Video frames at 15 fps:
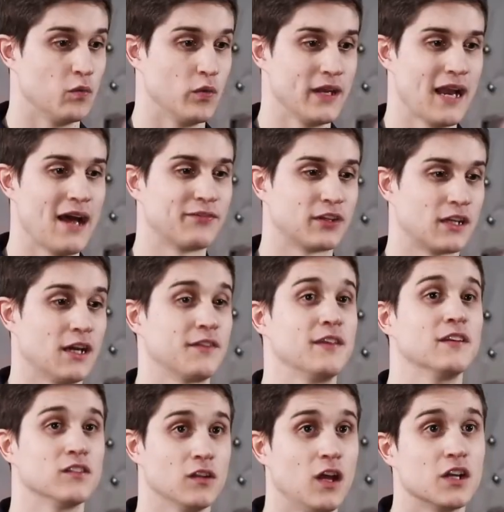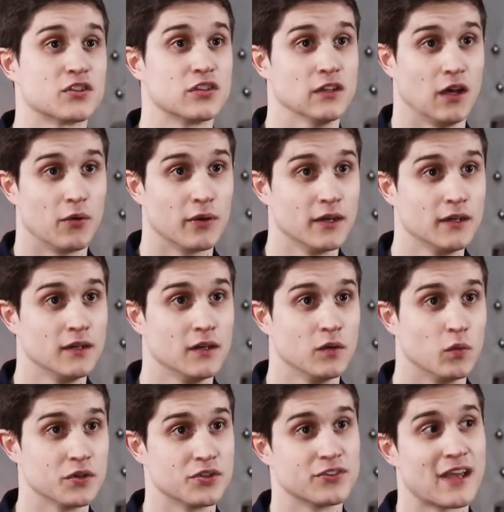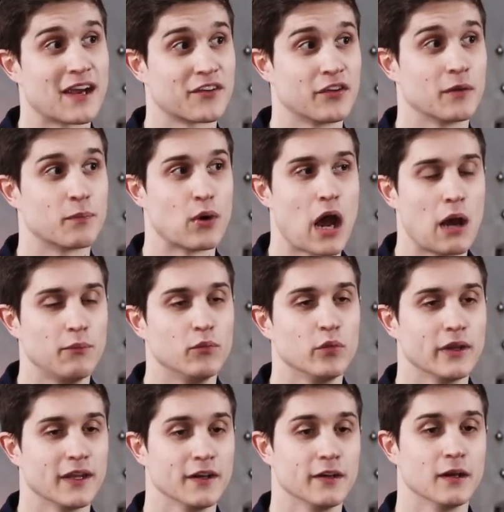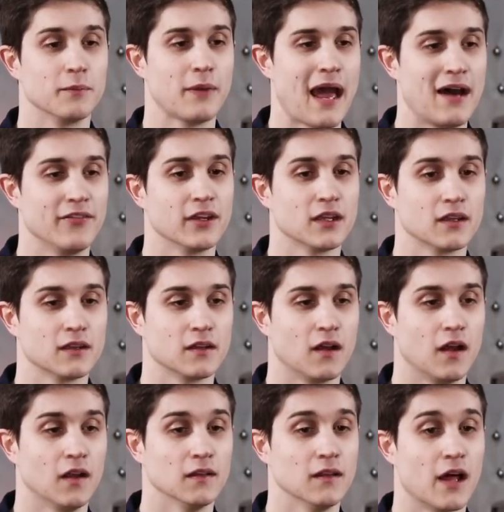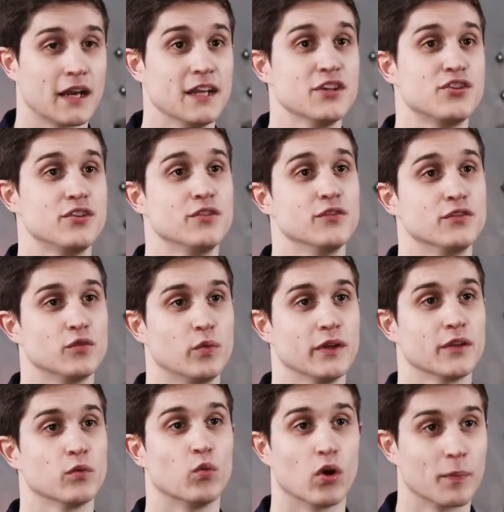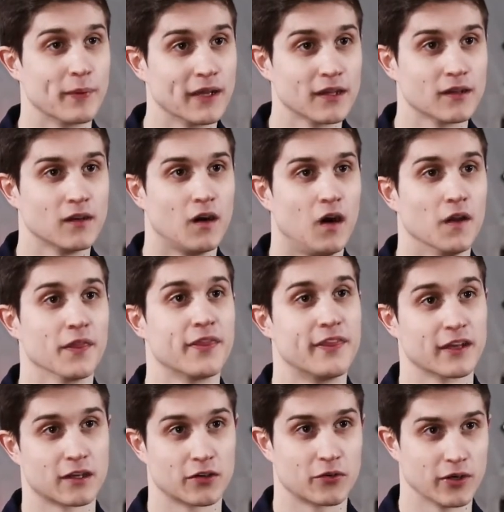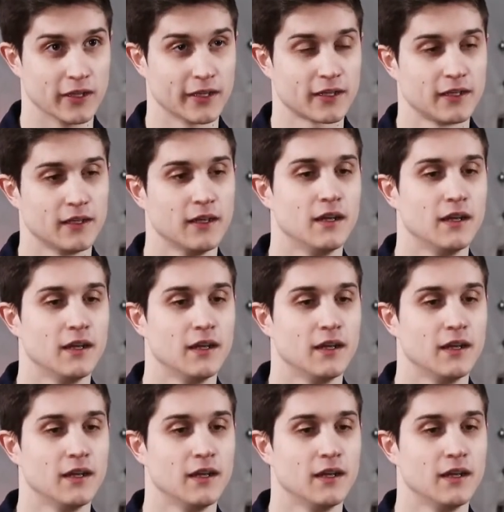We have to cut things a lot slower, which is actually a problem. We ended up having a lot of issues with warping on thick acrylic.